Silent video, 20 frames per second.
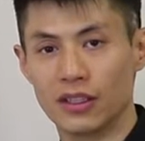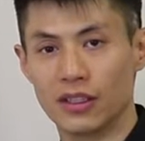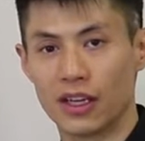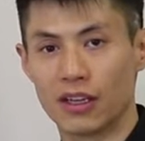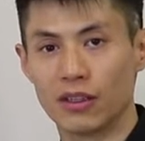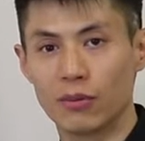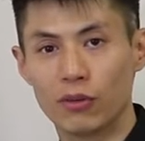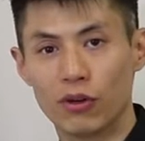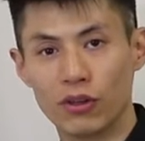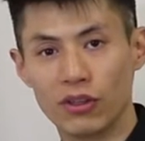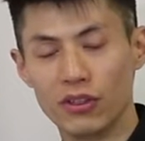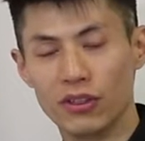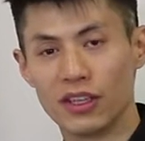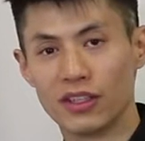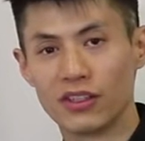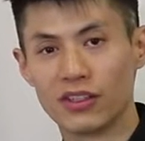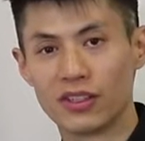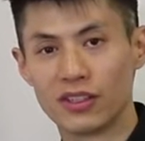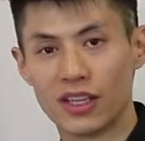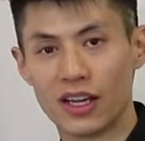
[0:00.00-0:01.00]
Now, the more you
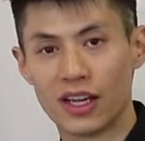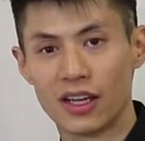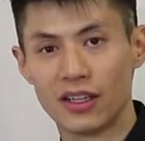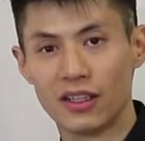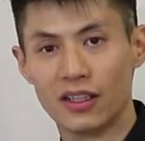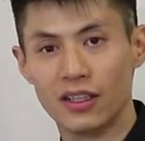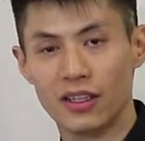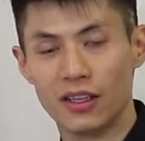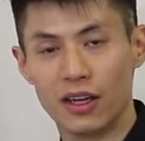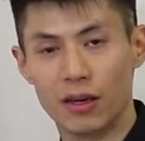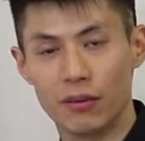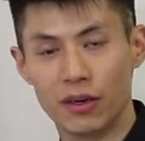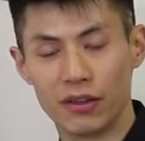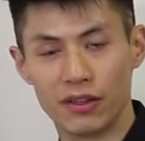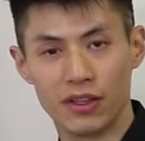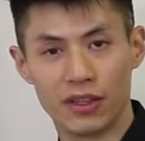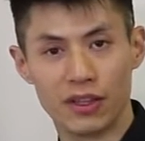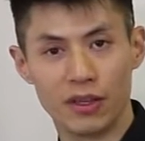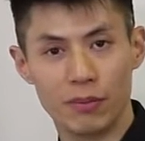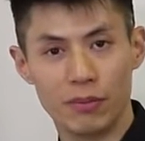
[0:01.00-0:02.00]
understand
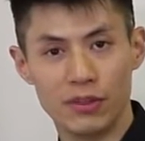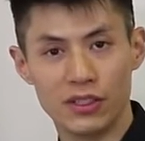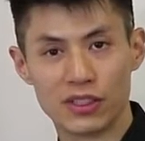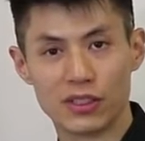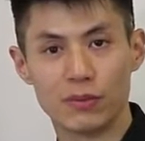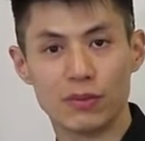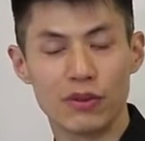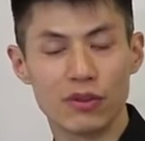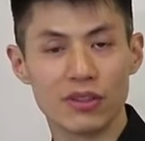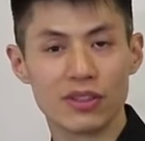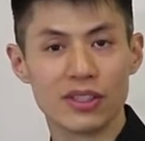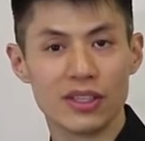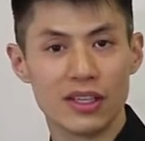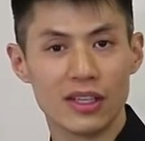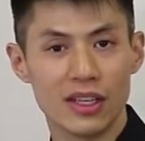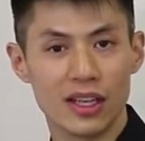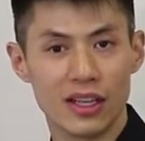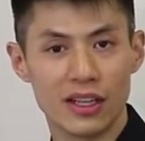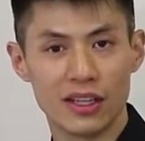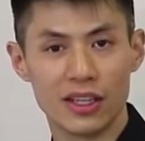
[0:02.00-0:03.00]
about the principles
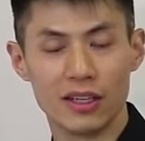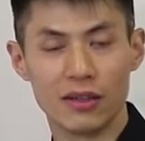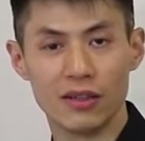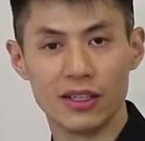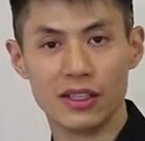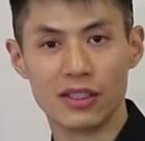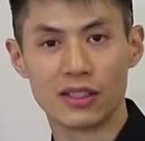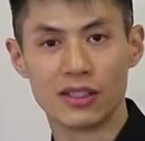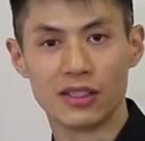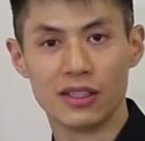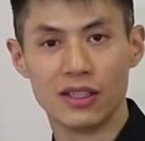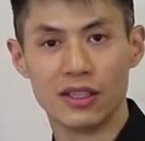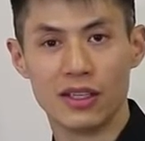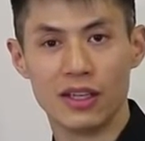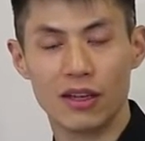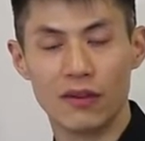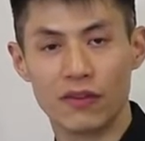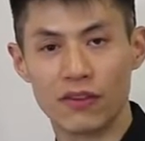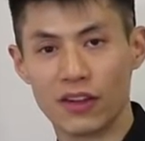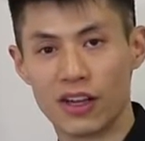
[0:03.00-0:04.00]
and theories
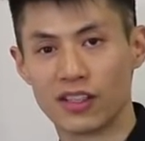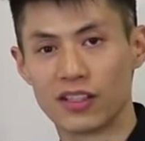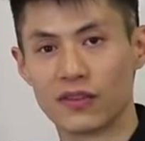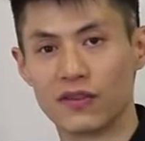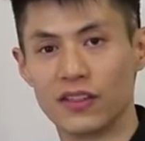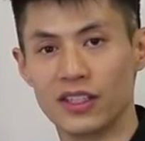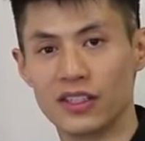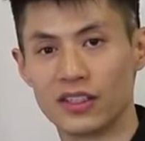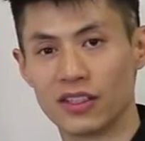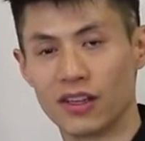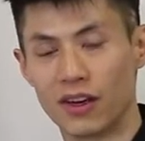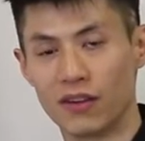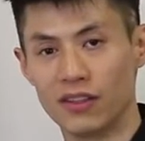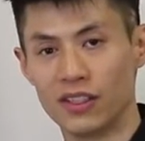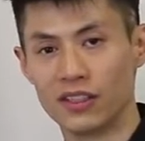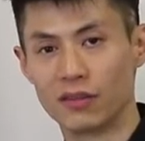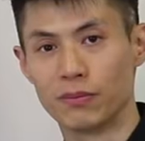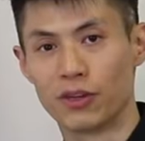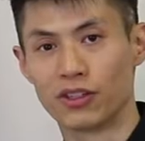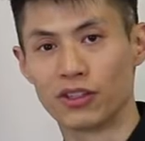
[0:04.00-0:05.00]
and philosophies of
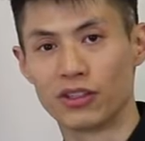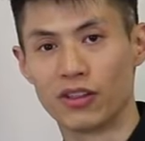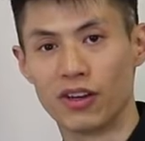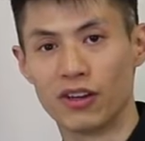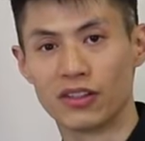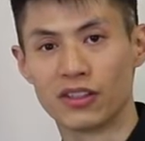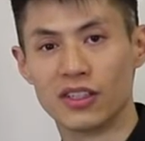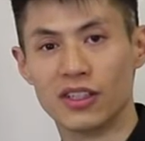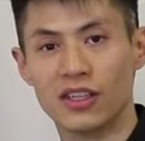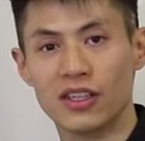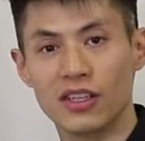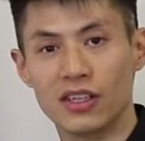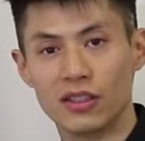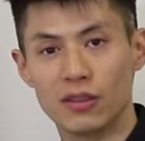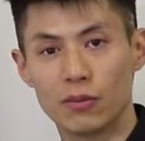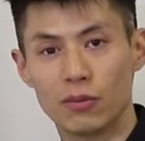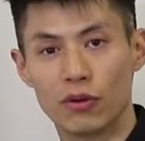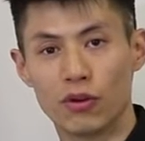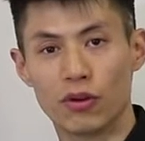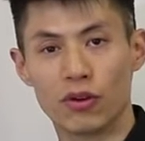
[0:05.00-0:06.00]
these martial arts,
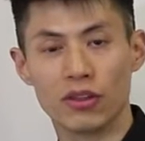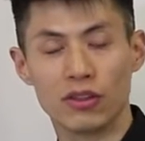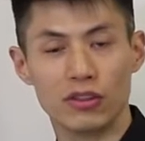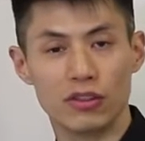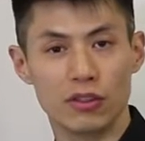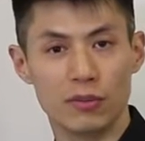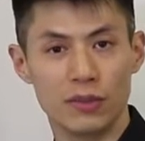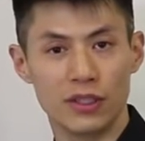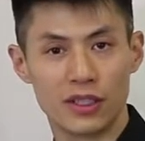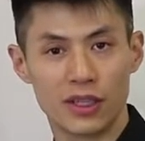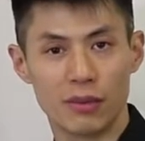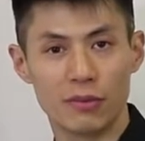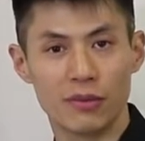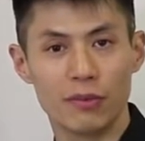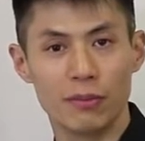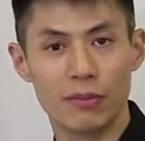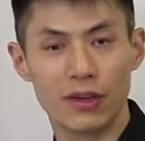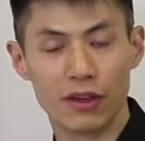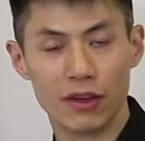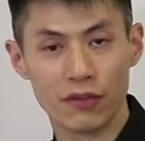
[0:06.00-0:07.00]
the more you'll become
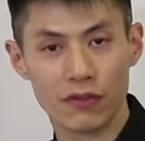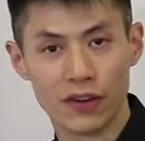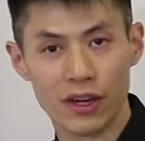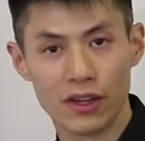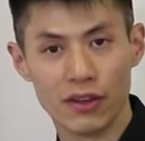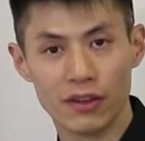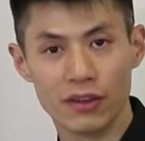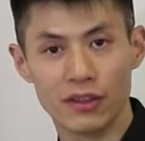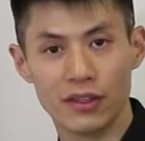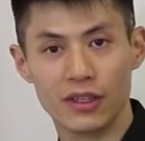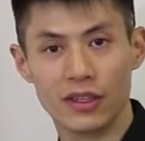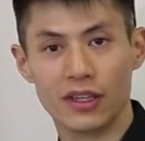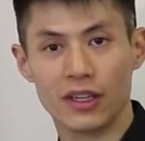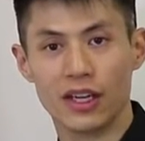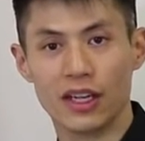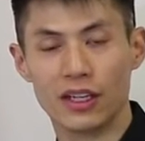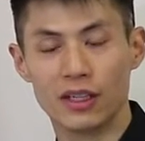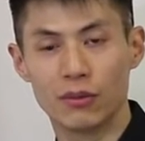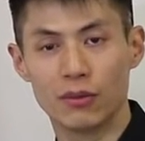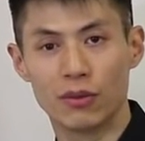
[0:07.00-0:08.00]
a better fighter,
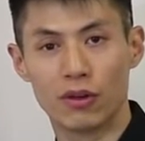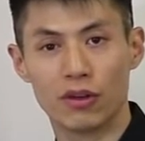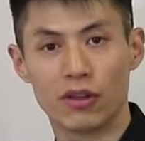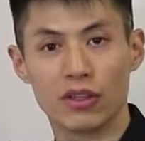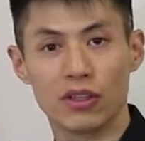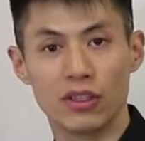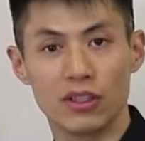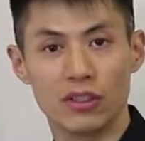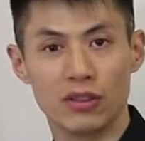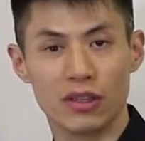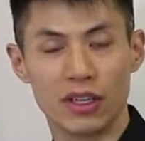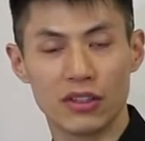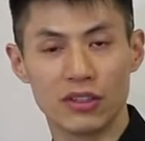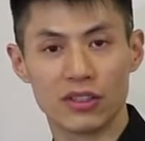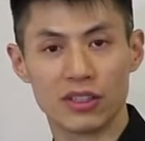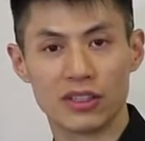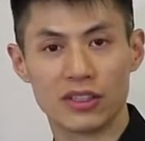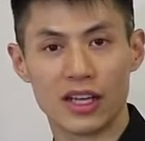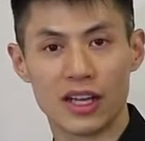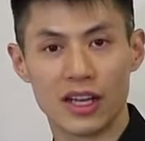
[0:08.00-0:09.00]
and the more you
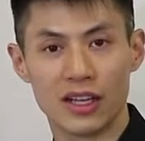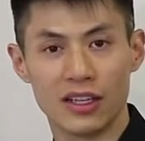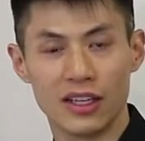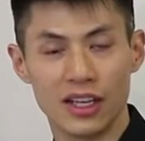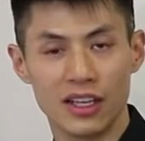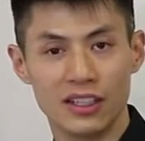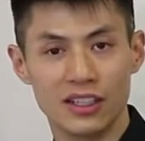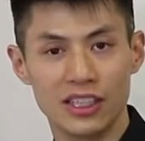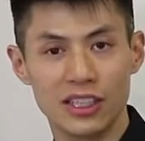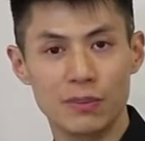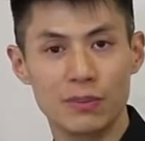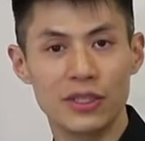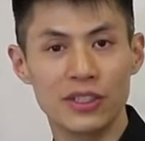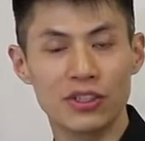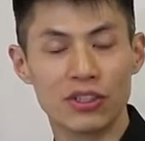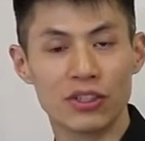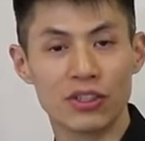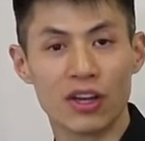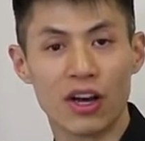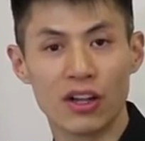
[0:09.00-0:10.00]
understand and
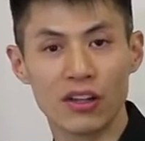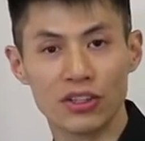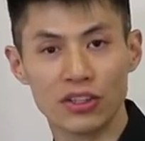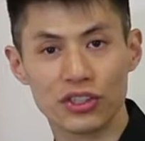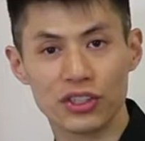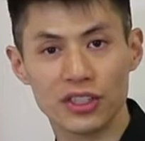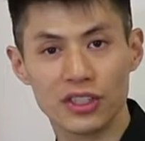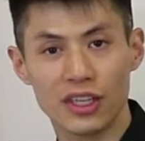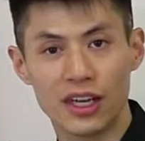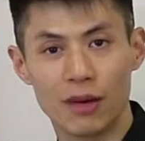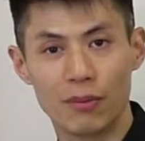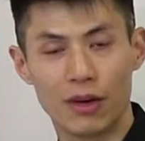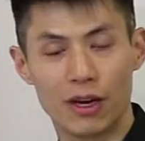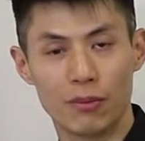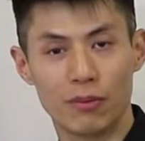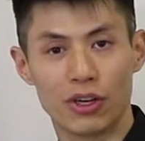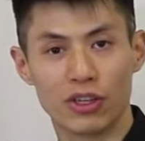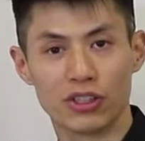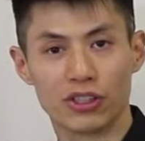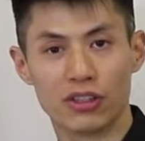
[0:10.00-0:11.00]
deepen your knowledge
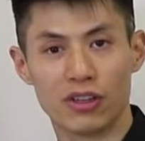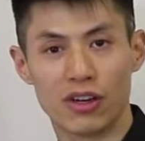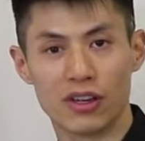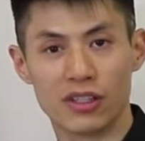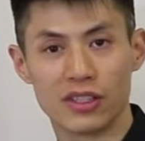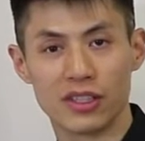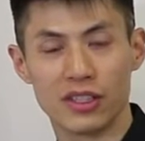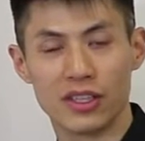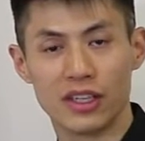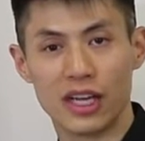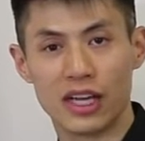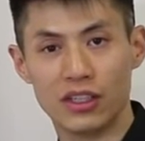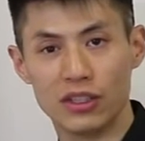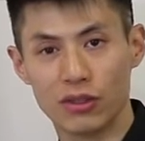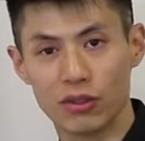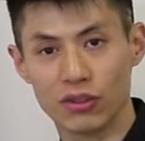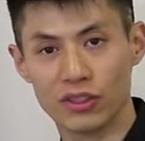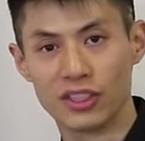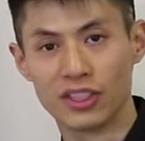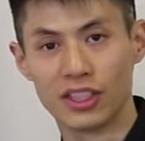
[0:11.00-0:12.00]
about martial arts and
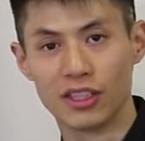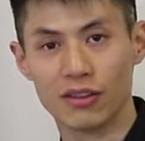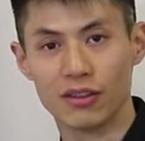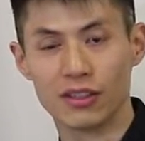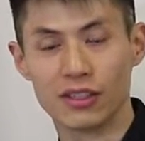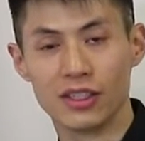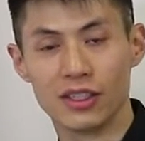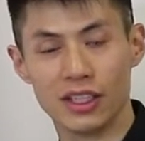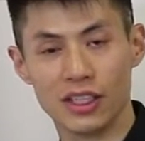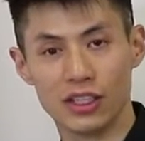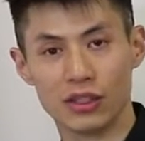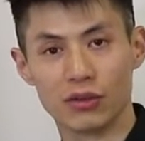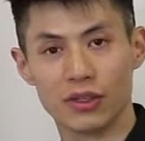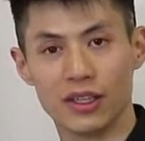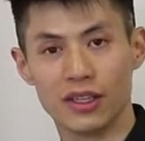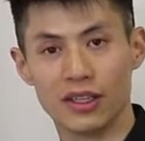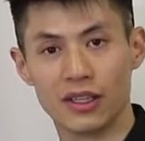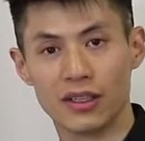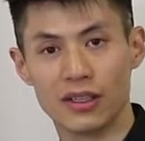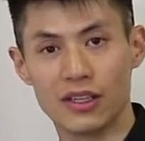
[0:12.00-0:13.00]
your own skills in
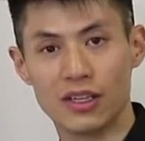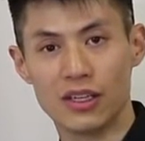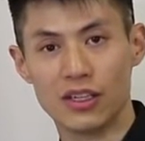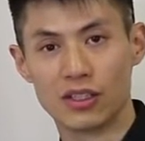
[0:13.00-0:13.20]
training.